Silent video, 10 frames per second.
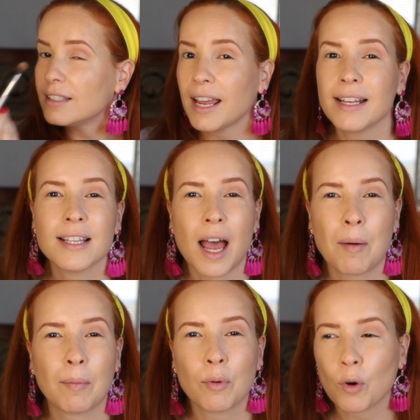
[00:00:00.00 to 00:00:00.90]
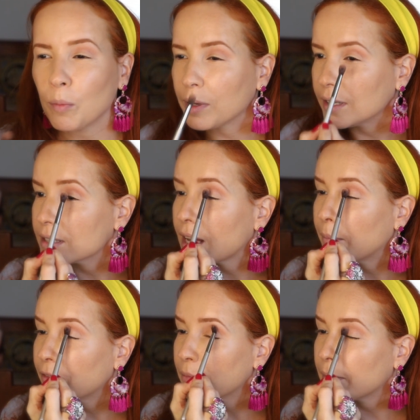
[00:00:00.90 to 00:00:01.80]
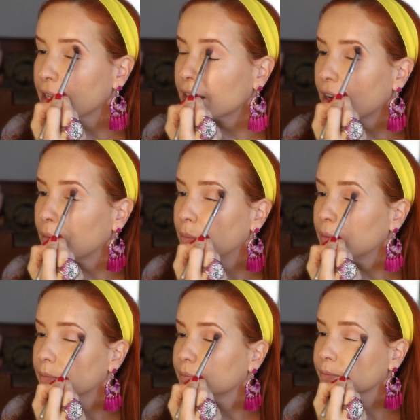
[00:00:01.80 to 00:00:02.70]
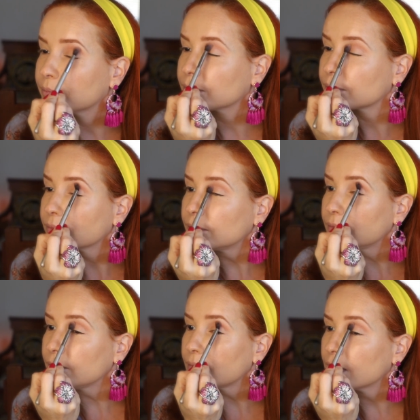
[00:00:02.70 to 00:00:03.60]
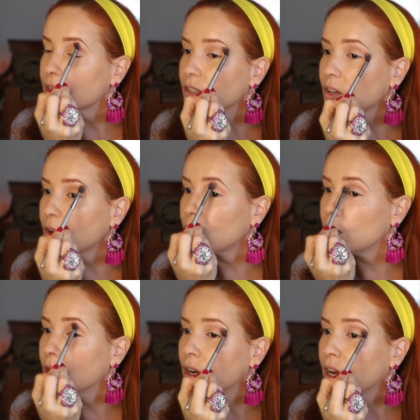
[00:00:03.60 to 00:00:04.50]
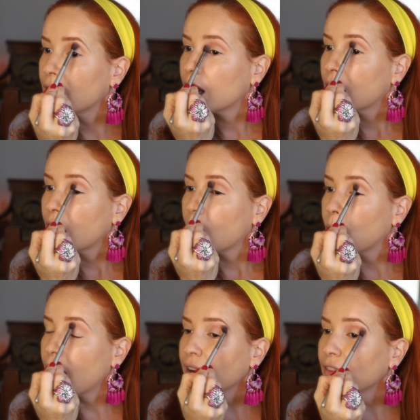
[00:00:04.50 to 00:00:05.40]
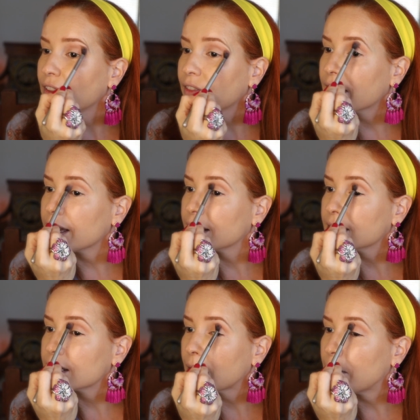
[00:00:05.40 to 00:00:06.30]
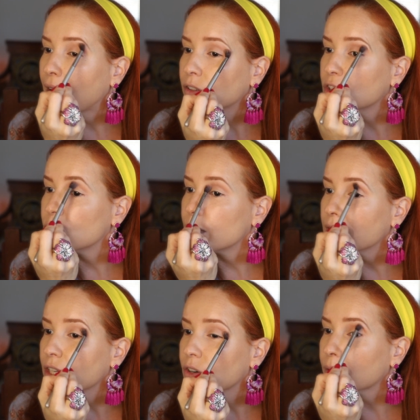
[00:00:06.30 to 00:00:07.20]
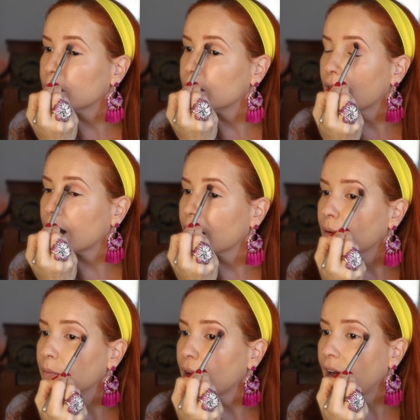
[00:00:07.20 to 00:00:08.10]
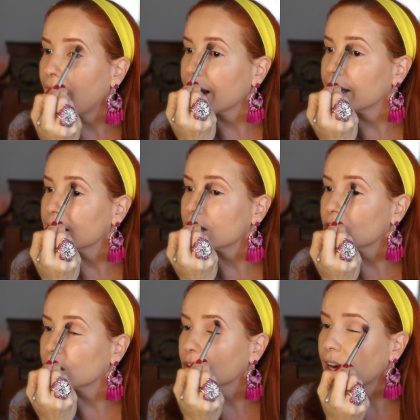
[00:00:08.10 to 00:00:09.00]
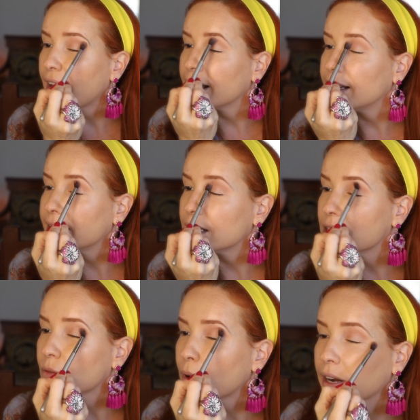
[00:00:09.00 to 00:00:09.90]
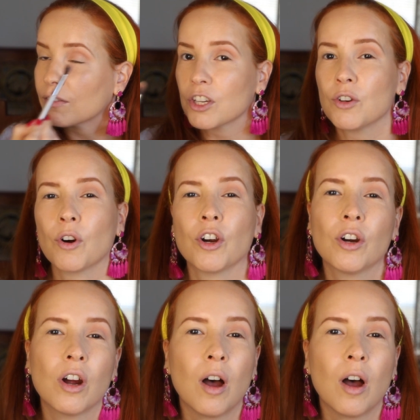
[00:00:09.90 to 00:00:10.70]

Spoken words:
daytime appropriate type of makeup. So one of the things about doing your eyes, your eyelids, whenever you're